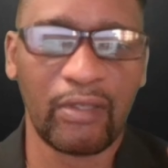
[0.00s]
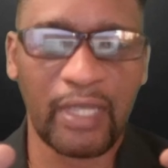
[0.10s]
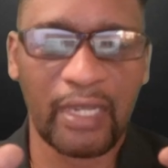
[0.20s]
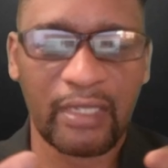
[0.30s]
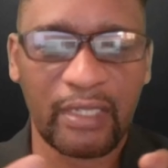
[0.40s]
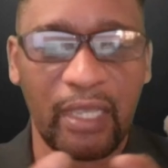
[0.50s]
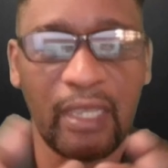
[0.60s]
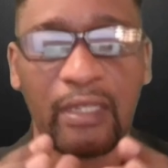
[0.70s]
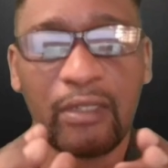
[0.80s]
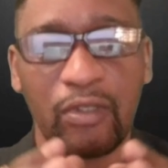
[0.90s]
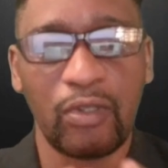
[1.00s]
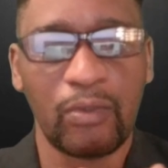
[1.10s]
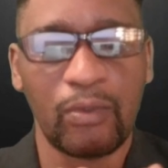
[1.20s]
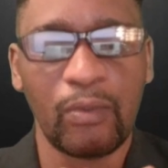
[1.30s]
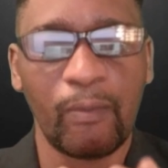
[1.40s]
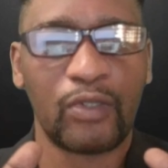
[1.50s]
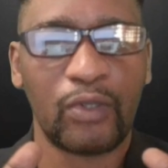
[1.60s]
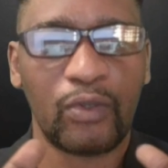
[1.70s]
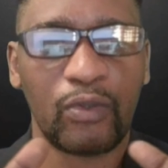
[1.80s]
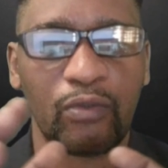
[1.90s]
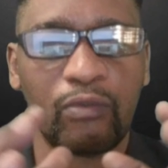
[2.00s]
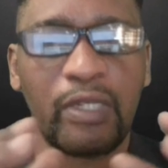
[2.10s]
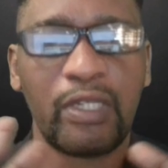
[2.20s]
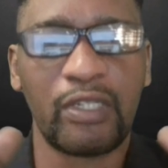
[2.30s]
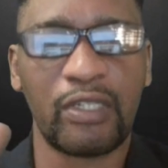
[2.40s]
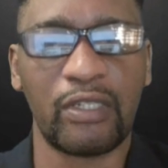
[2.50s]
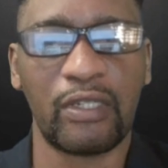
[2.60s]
that is aiding you to reach